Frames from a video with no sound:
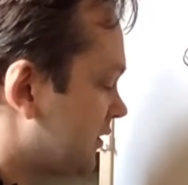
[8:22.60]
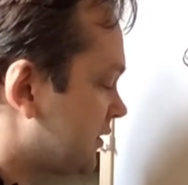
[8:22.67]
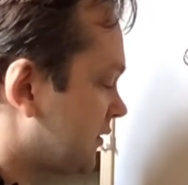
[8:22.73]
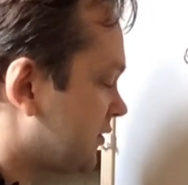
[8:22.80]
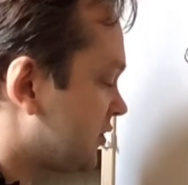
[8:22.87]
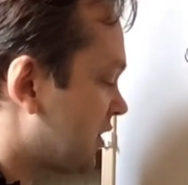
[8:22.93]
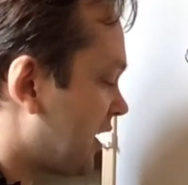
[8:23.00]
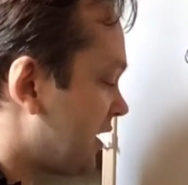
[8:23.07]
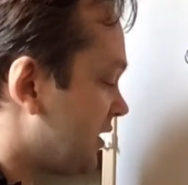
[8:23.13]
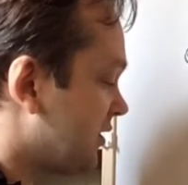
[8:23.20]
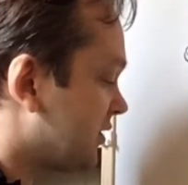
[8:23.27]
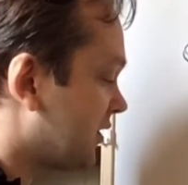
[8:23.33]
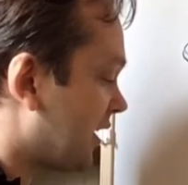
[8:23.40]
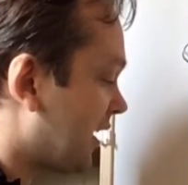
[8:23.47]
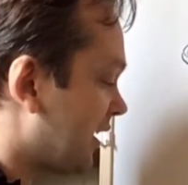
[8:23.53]
So
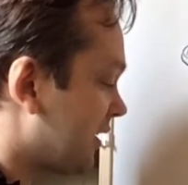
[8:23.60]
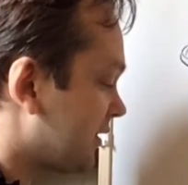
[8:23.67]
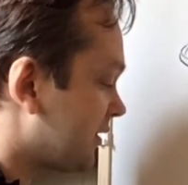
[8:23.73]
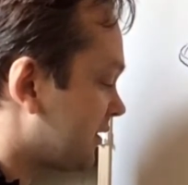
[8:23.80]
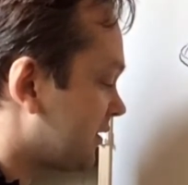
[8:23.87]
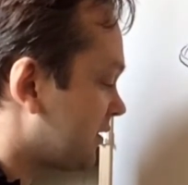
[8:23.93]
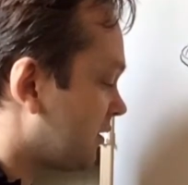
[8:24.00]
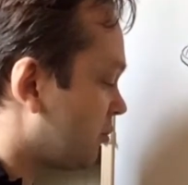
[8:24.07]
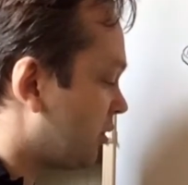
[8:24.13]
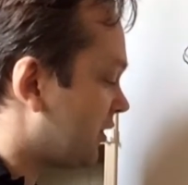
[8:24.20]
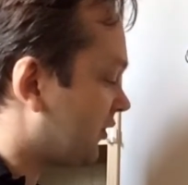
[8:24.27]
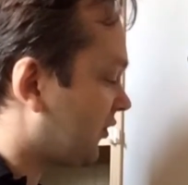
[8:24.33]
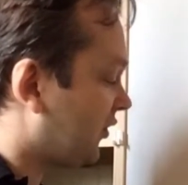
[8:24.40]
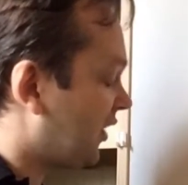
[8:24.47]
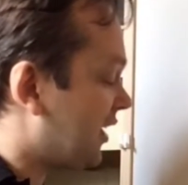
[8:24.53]
change that. Put a
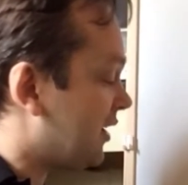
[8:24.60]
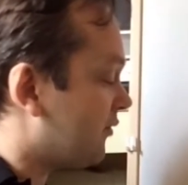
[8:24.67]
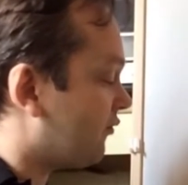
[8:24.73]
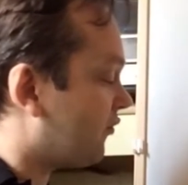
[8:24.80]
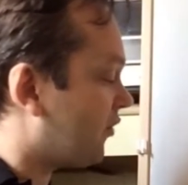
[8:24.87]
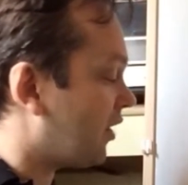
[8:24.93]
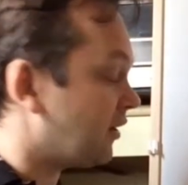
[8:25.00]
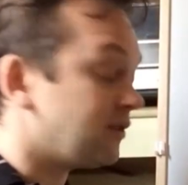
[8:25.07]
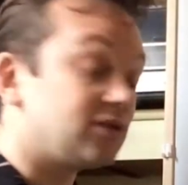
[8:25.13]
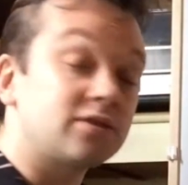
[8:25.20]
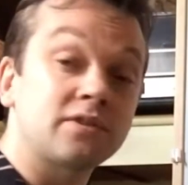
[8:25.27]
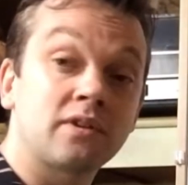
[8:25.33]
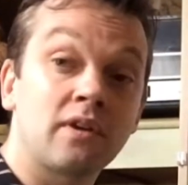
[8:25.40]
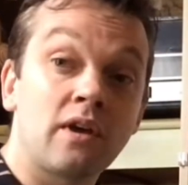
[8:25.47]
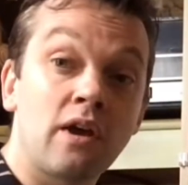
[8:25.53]
C in front.
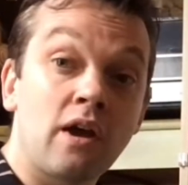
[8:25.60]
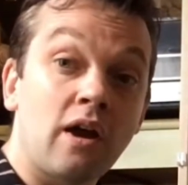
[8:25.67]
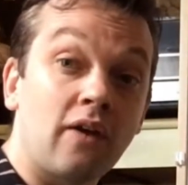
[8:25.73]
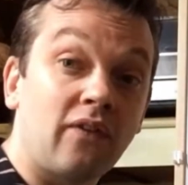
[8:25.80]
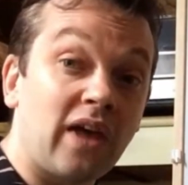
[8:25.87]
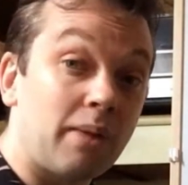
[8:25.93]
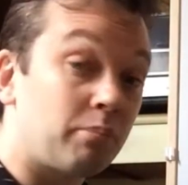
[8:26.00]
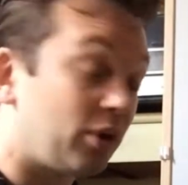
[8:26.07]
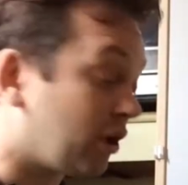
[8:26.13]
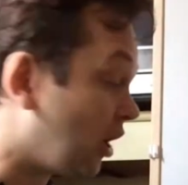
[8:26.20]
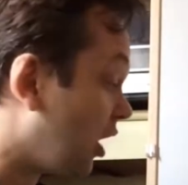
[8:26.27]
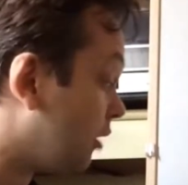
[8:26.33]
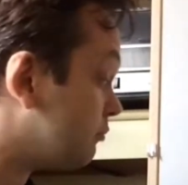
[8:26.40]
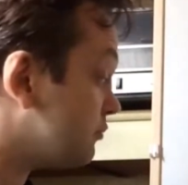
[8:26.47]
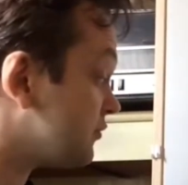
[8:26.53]
And that
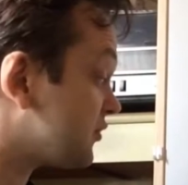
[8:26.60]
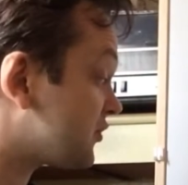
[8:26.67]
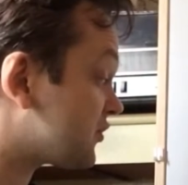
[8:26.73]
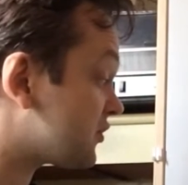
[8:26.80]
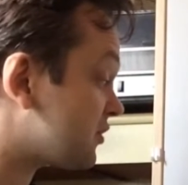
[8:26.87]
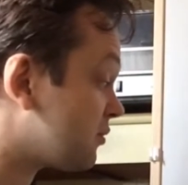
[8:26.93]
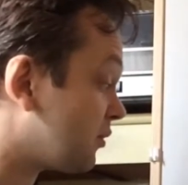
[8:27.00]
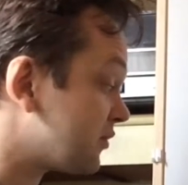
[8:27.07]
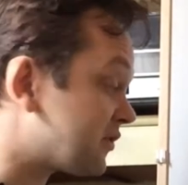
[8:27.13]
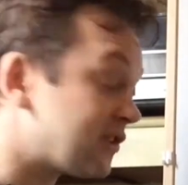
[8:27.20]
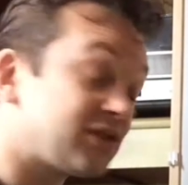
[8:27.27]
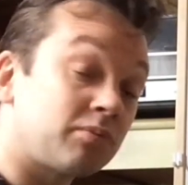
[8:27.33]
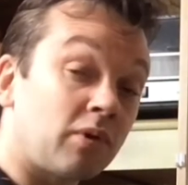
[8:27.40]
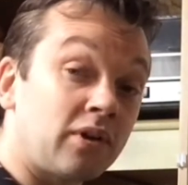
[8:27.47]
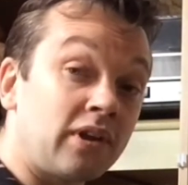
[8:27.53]
becomes... What's
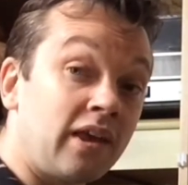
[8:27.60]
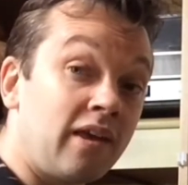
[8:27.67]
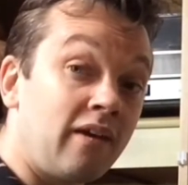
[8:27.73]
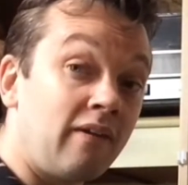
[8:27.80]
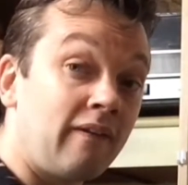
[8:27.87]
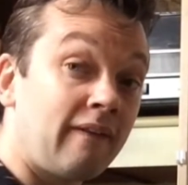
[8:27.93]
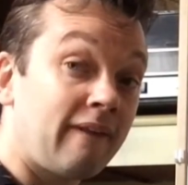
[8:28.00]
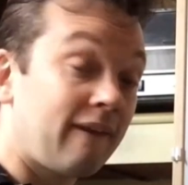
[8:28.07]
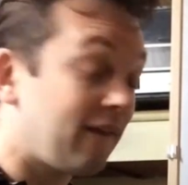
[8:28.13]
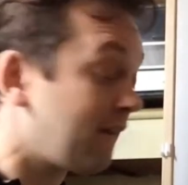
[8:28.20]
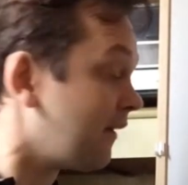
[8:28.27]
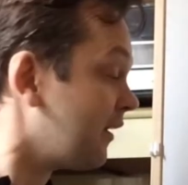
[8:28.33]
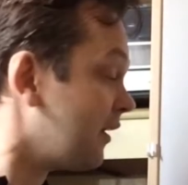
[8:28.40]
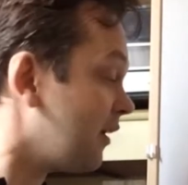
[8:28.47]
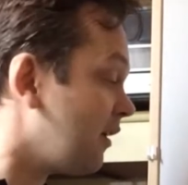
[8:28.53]
this one here?
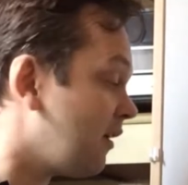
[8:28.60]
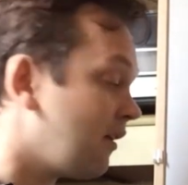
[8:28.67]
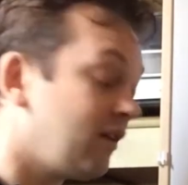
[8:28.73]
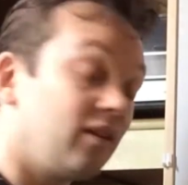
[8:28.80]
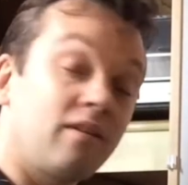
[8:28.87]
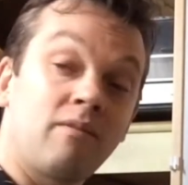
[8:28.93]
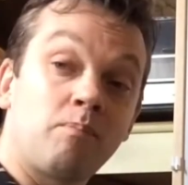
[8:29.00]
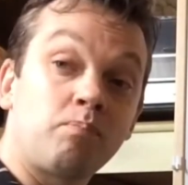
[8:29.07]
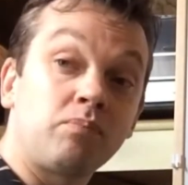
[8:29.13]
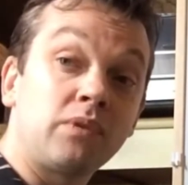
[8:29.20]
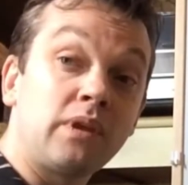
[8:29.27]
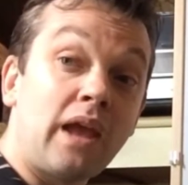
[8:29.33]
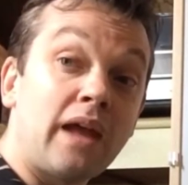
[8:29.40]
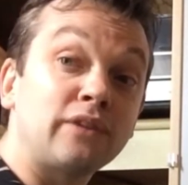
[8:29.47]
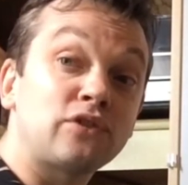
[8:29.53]

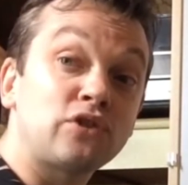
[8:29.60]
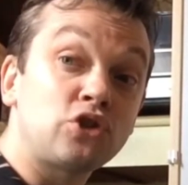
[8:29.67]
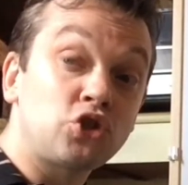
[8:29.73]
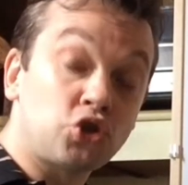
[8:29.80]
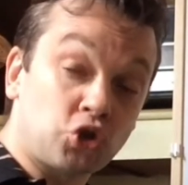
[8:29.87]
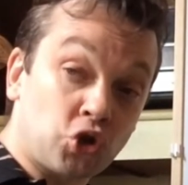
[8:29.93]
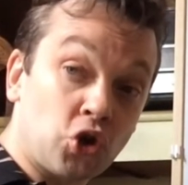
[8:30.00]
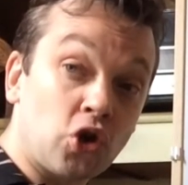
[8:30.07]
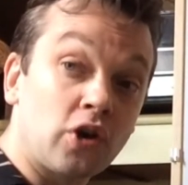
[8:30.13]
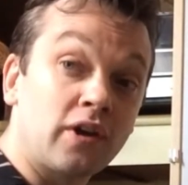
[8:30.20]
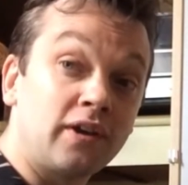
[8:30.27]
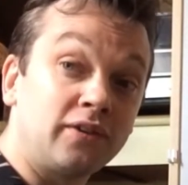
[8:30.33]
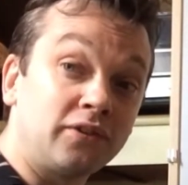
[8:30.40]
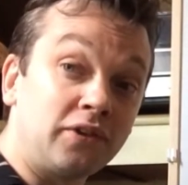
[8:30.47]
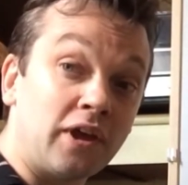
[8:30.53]
Yeah, it's ch,
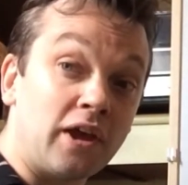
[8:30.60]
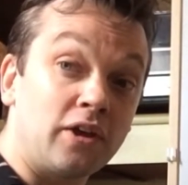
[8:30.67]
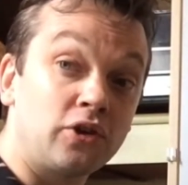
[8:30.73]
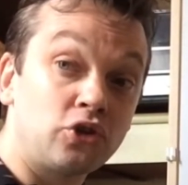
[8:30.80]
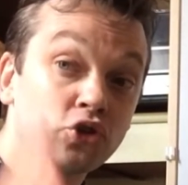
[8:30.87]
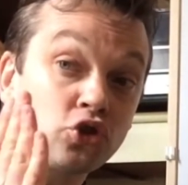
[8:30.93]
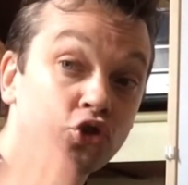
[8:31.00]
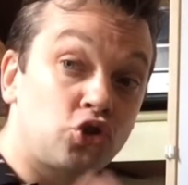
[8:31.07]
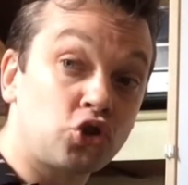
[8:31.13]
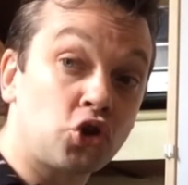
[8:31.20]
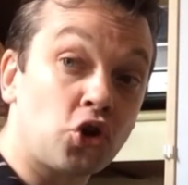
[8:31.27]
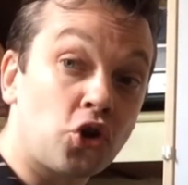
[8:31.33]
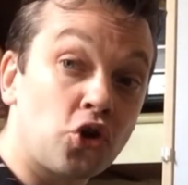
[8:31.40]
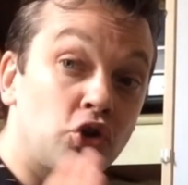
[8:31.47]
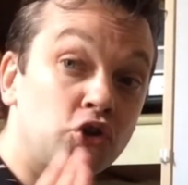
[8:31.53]
isn't it?
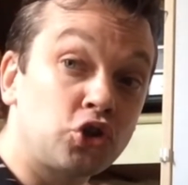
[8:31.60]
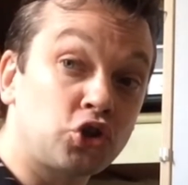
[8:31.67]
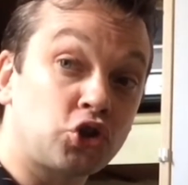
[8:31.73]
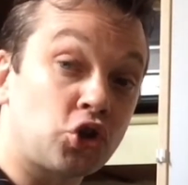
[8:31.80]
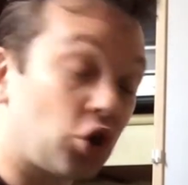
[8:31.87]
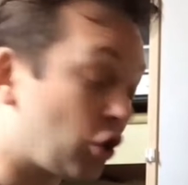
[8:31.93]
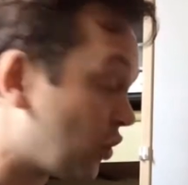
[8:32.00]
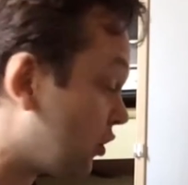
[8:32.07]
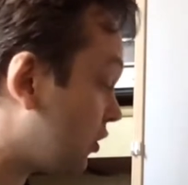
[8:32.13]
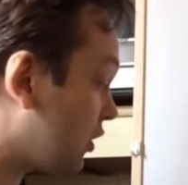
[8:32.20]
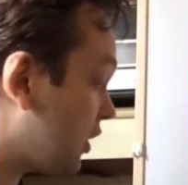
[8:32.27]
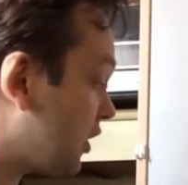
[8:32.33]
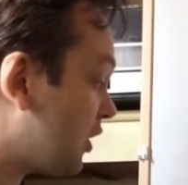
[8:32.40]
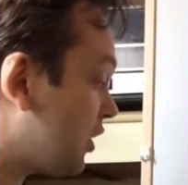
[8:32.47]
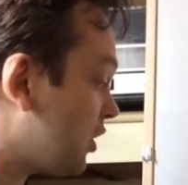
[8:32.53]
Ch, ch,
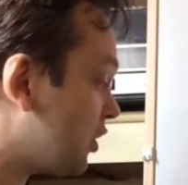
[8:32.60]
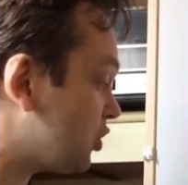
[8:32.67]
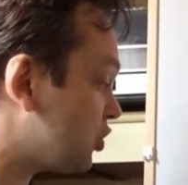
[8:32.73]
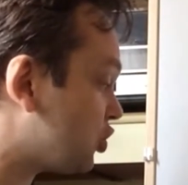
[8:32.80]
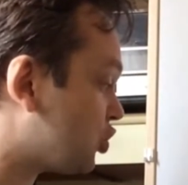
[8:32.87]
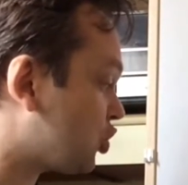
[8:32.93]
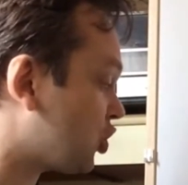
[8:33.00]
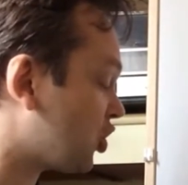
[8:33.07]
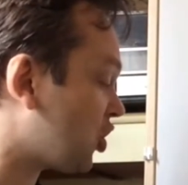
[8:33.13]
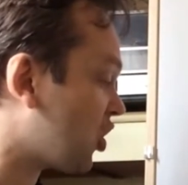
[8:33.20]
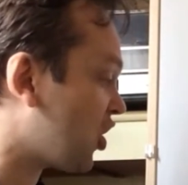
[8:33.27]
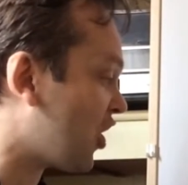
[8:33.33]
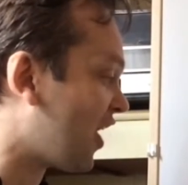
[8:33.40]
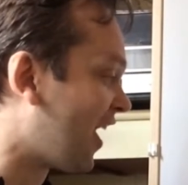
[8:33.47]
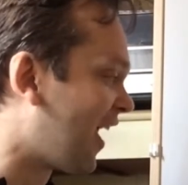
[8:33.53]
ch,
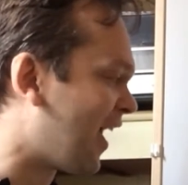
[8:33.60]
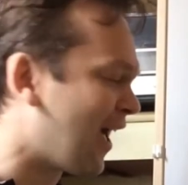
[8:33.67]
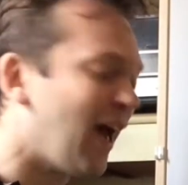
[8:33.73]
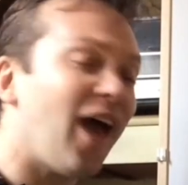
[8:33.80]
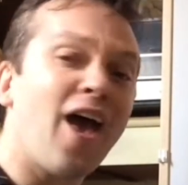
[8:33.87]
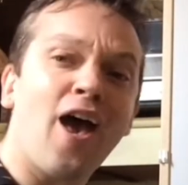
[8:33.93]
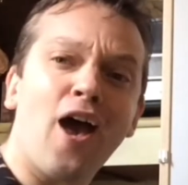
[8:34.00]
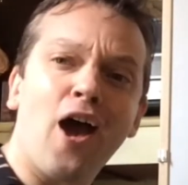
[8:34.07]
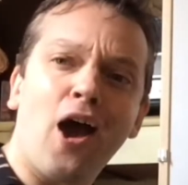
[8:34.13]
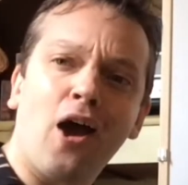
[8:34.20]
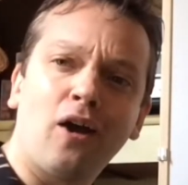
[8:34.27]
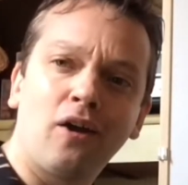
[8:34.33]
air.